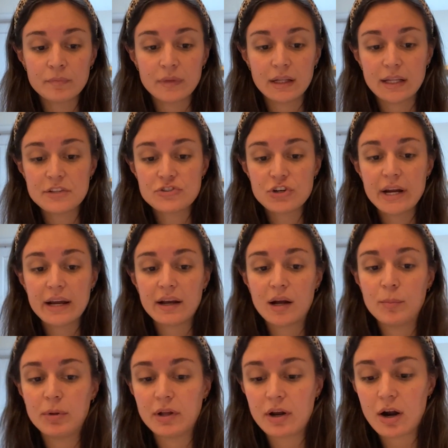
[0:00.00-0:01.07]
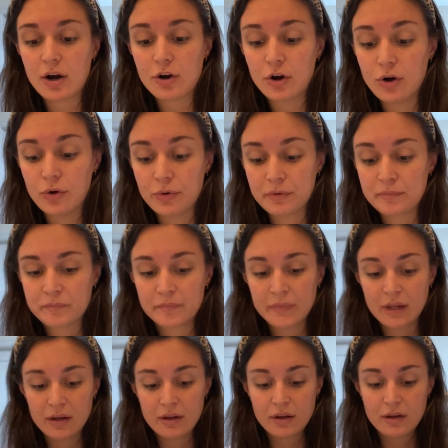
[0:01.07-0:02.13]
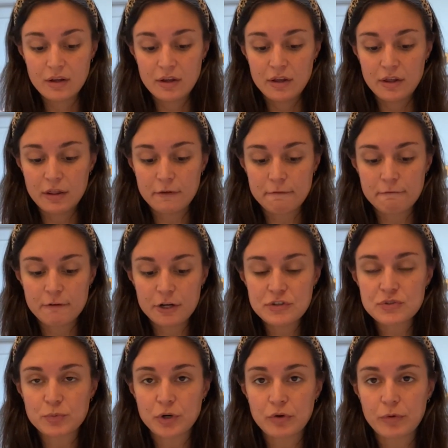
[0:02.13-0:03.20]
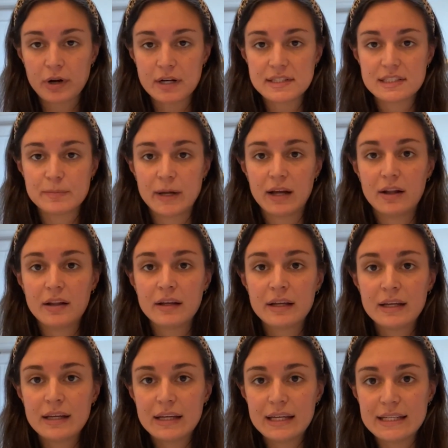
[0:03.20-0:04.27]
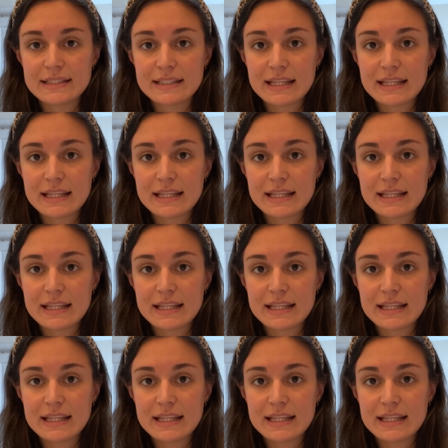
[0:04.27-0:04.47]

So let's try a couple on our own. The first word we're gonna spell is